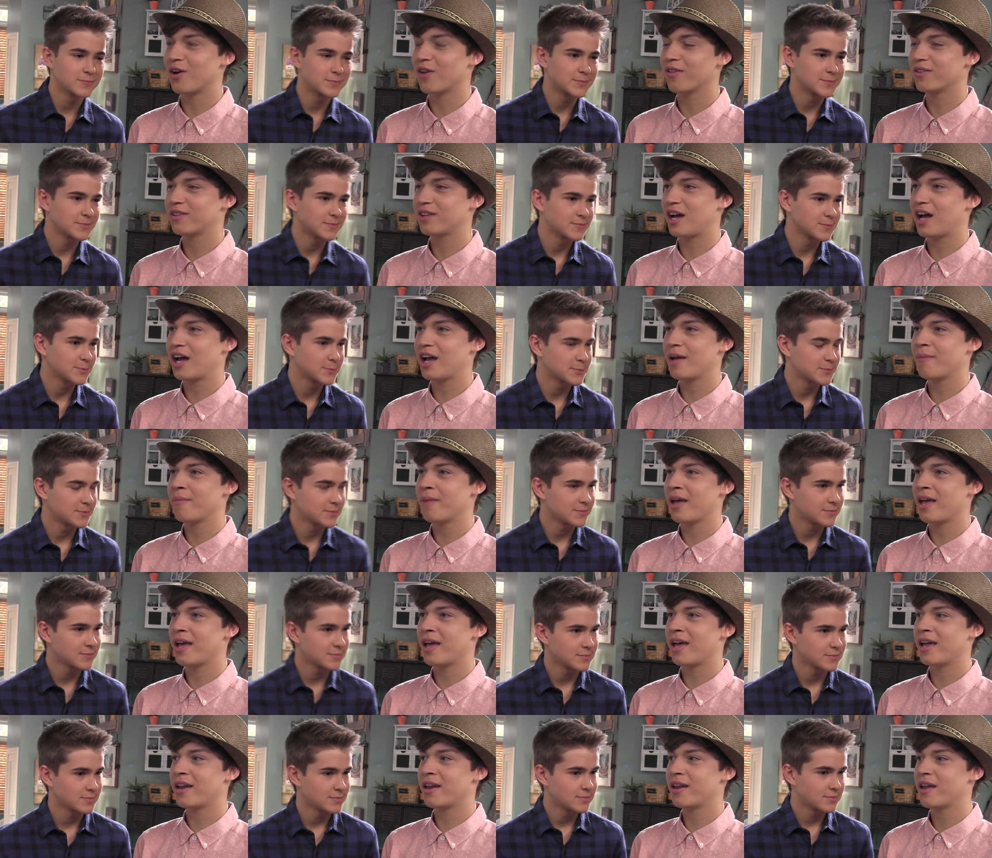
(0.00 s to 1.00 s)
Speaker 1: all the time.
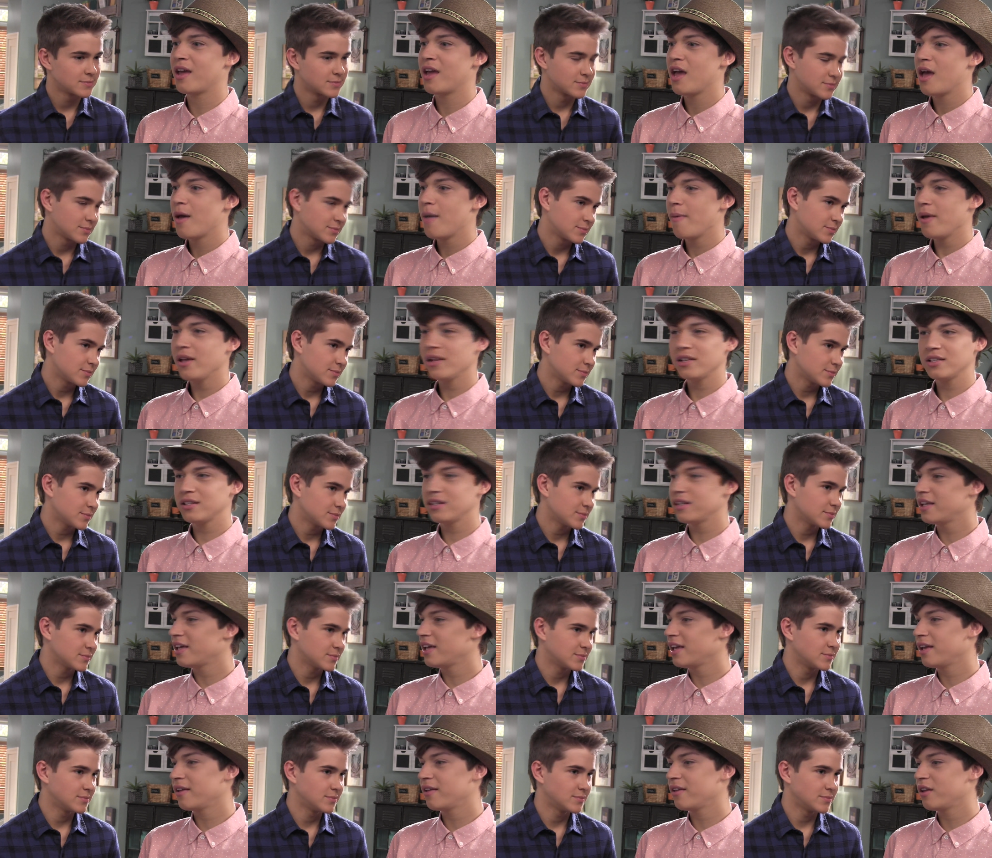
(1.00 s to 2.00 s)
And
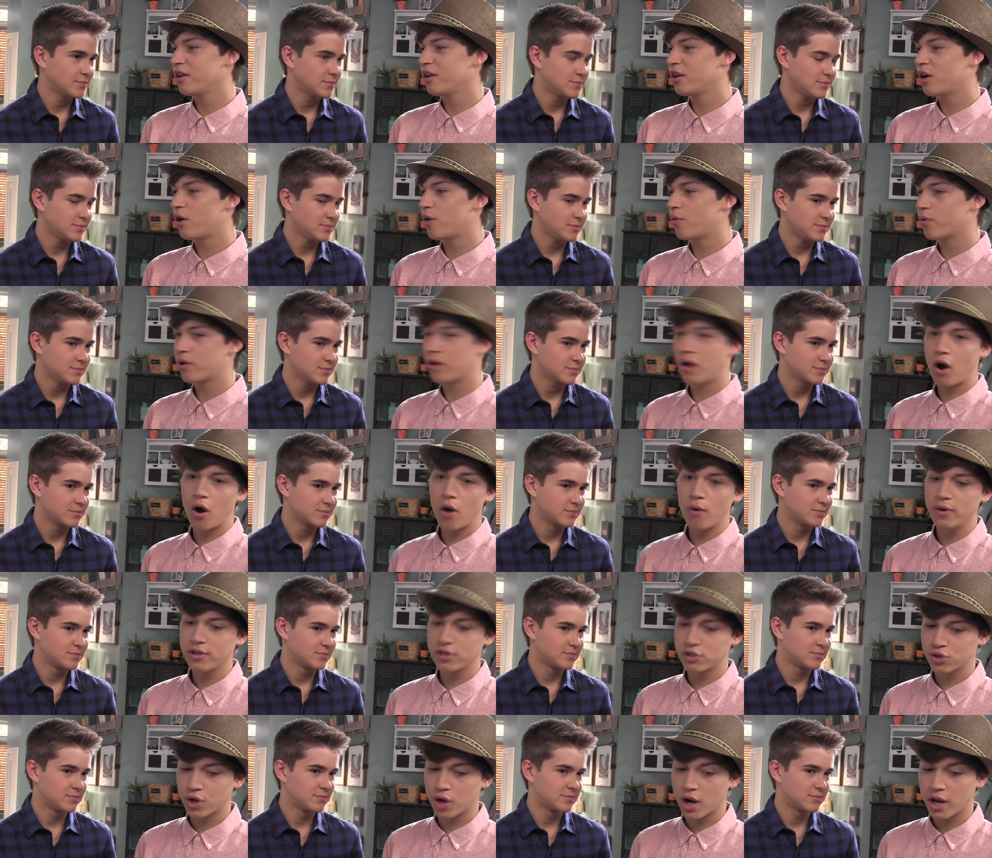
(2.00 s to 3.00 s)
basically, you know, we're
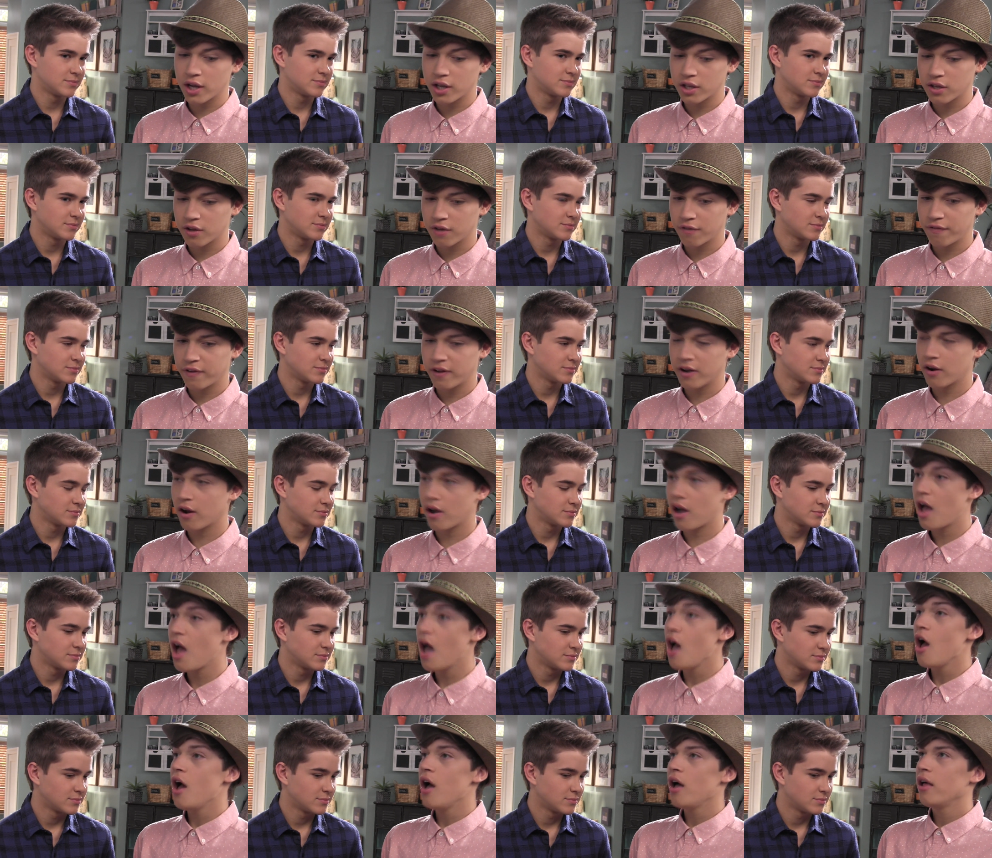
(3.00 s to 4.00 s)
always trying to figure out.